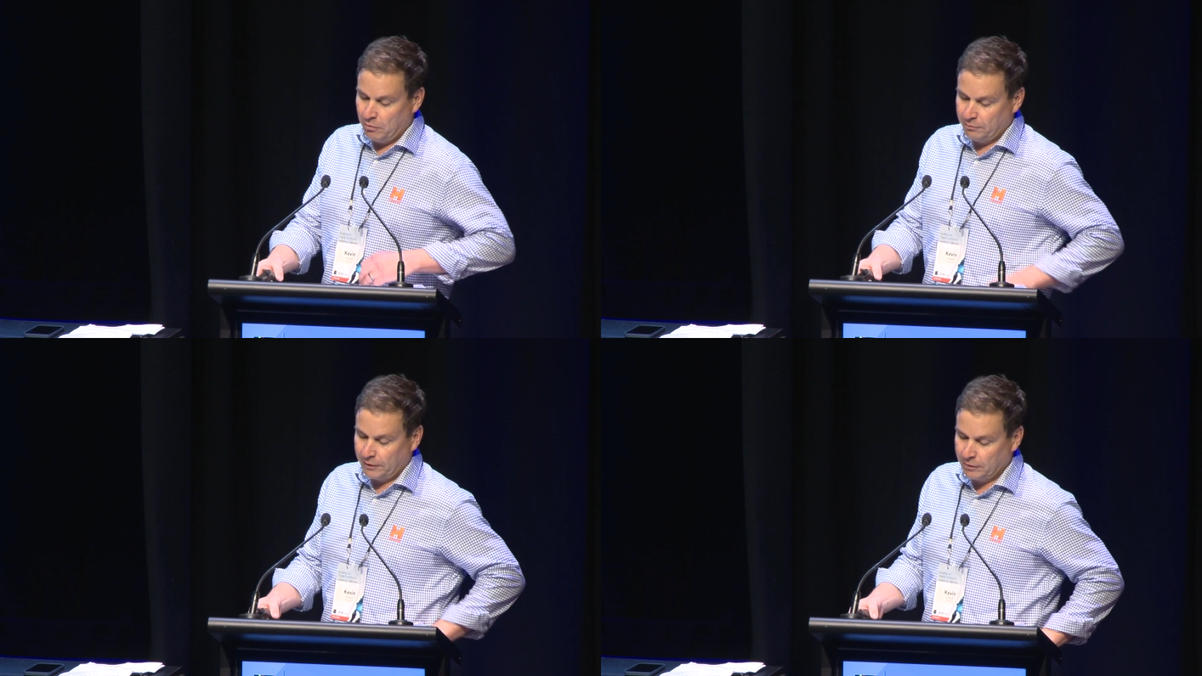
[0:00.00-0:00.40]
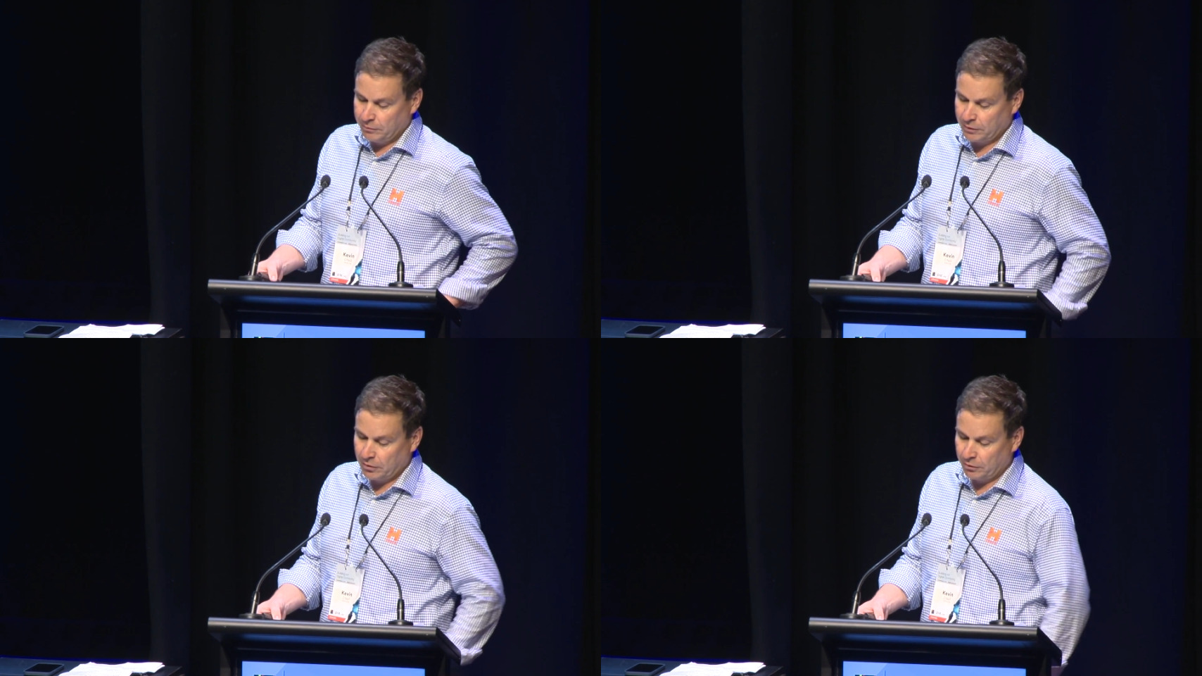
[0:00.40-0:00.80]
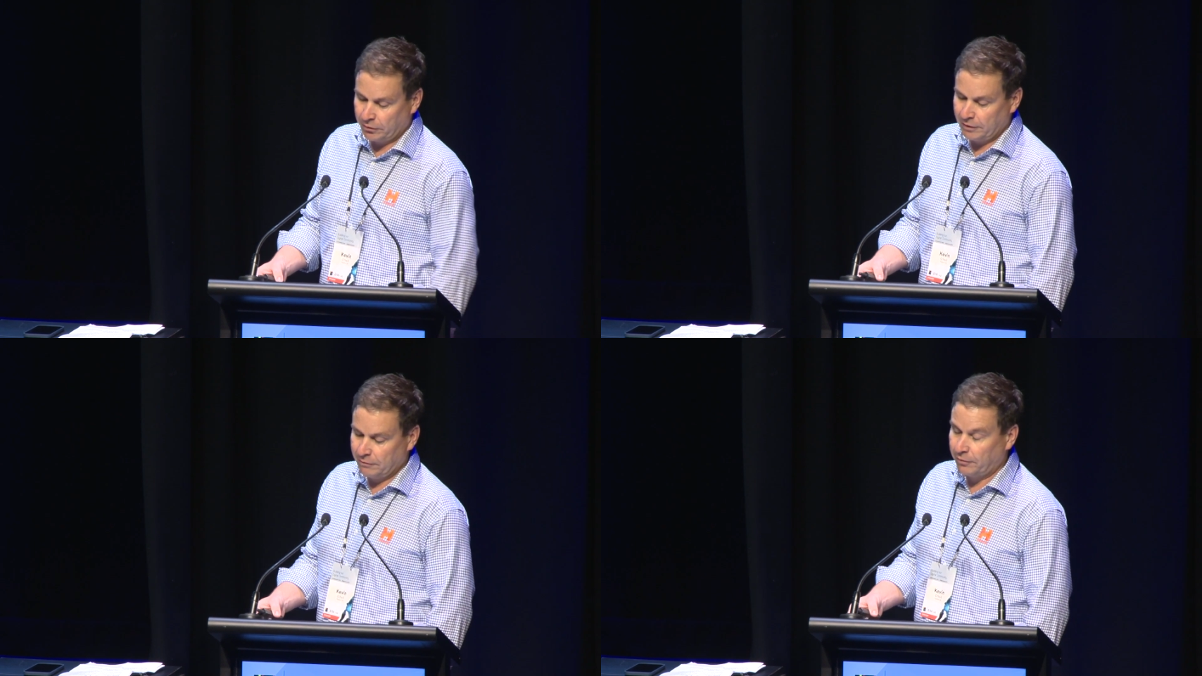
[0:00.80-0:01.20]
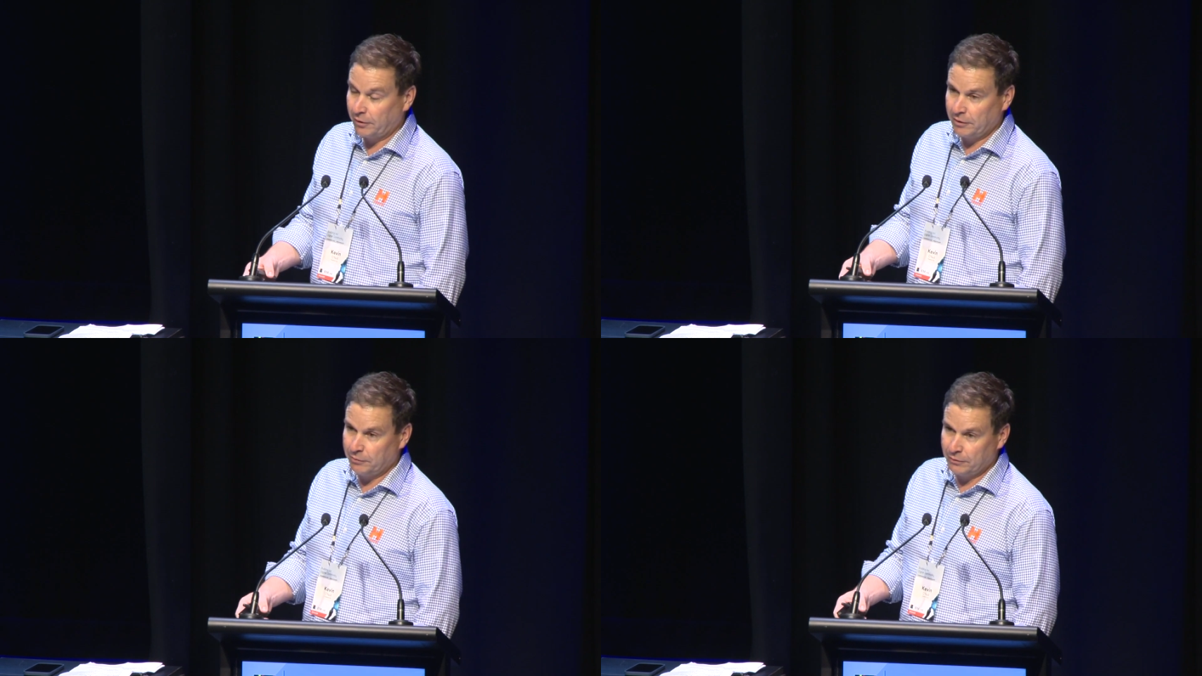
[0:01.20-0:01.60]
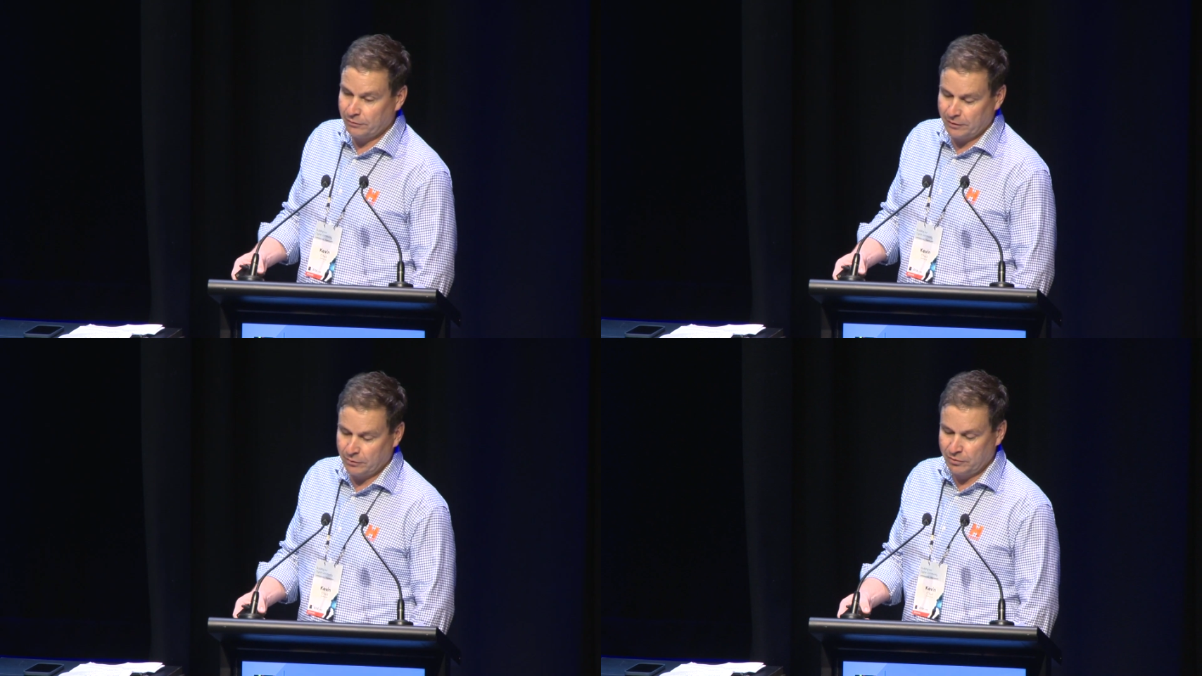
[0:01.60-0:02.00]
filling it with concrete and following it with
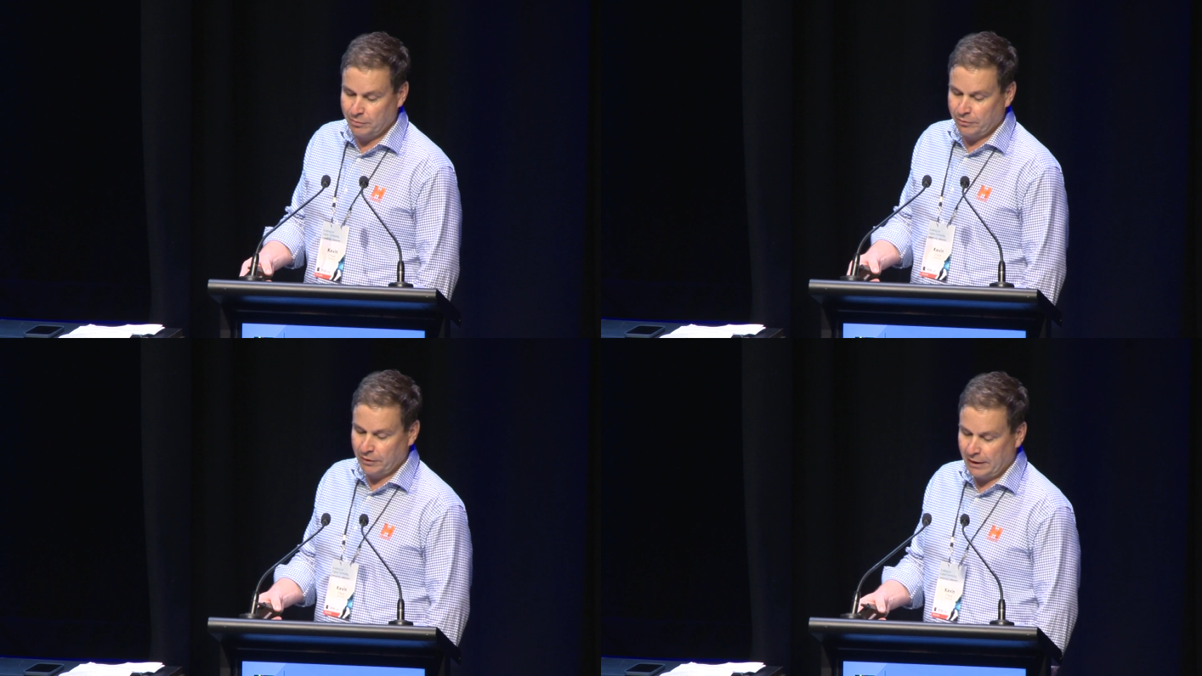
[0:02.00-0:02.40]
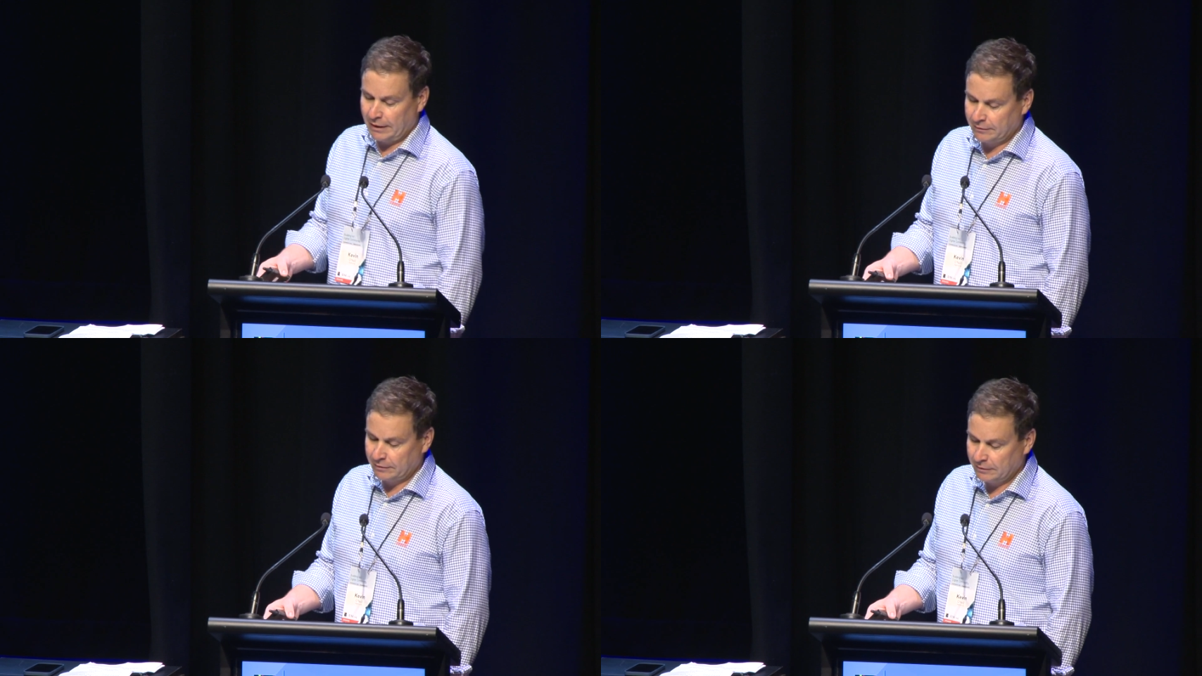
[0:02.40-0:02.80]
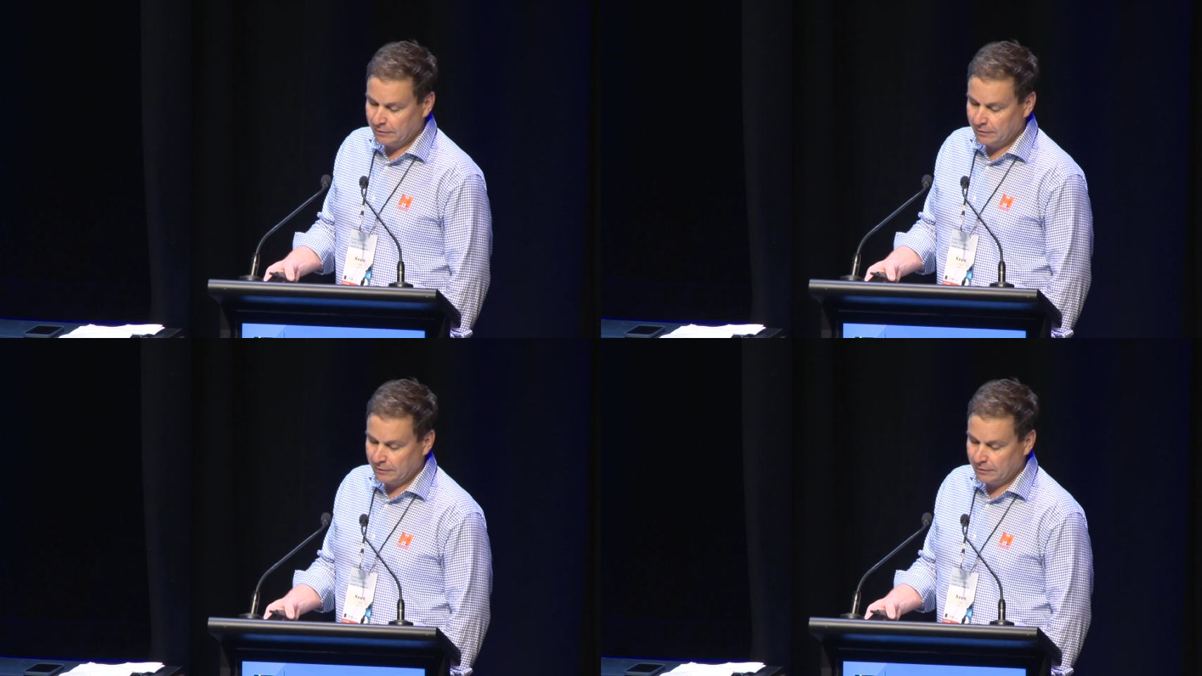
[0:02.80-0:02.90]
steel, timber and glass.